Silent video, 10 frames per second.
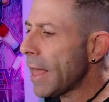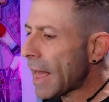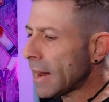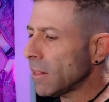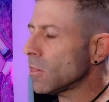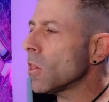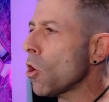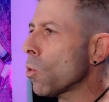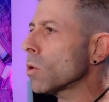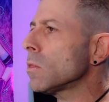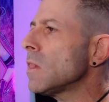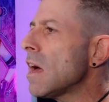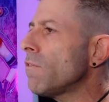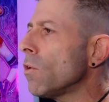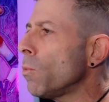at a lower
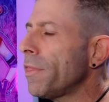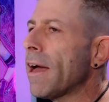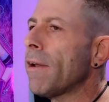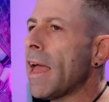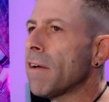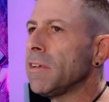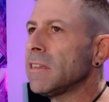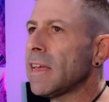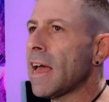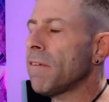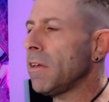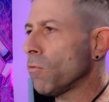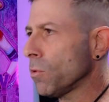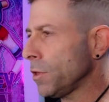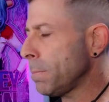level without having to have a
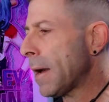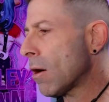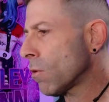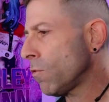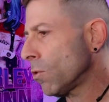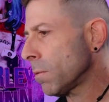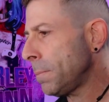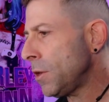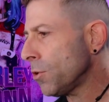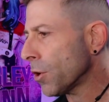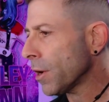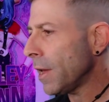really powerful computer.